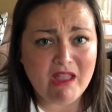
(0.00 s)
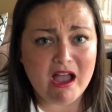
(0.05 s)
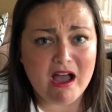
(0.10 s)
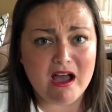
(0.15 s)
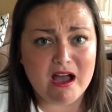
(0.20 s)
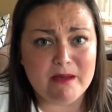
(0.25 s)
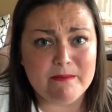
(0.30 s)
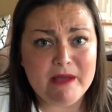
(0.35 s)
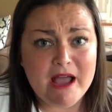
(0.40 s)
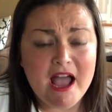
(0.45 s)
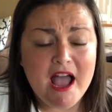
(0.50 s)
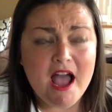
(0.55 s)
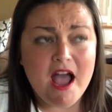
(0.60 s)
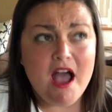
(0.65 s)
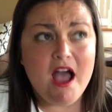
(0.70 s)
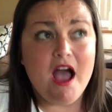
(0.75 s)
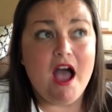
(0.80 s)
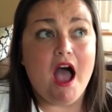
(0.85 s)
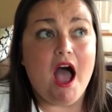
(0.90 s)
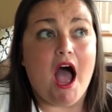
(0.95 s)
Um,
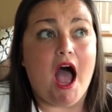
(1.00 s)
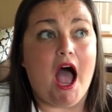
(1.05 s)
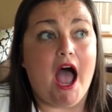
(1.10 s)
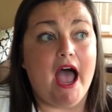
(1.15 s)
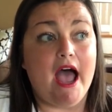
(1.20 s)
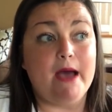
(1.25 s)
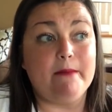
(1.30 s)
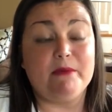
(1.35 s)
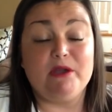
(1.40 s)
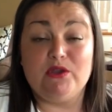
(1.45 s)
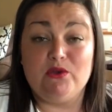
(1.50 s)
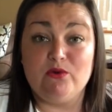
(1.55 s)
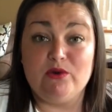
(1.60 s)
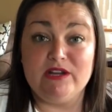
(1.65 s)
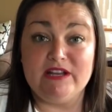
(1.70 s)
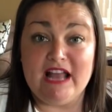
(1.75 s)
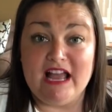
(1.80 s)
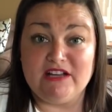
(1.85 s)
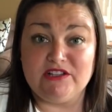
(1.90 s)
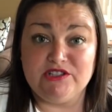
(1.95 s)
um, you
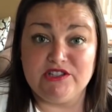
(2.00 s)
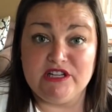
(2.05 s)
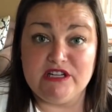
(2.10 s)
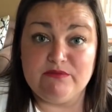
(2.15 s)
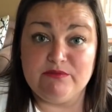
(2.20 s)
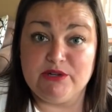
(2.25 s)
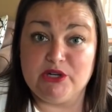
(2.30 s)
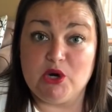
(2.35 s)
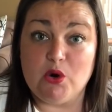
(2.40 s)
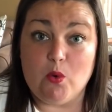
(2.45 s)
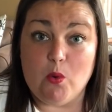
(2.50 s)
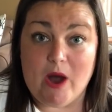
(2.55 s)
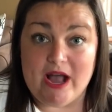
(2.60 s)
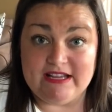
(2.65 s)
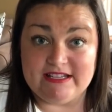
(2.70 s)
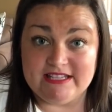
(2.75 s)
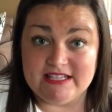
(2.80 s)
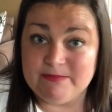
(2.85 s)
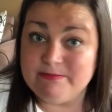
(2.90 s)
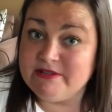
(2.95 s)
can actually
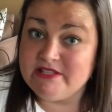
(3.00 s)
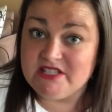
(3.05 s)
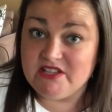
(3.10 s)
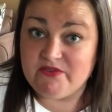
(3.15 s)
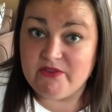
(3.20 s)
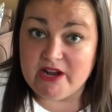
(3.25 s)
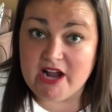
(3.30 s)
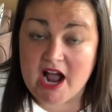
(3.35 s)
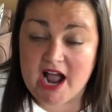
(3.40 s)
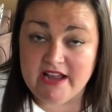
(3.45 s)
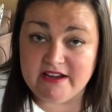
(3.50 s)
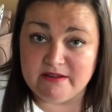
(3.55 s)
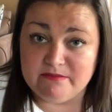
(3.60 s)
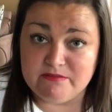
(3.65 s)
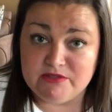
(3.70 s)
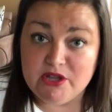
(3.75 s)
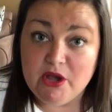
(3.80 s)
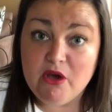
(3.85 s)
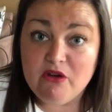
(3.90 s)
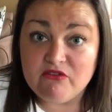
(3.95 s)
request specific
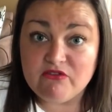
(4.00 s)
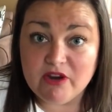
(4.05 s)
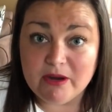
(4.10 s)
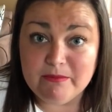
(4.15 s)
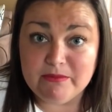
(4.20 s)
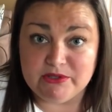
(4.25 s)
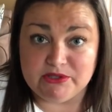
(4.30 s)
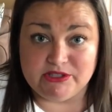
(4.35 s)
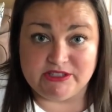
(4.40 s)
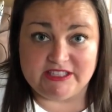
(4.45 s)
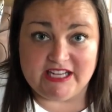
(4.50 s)
items from your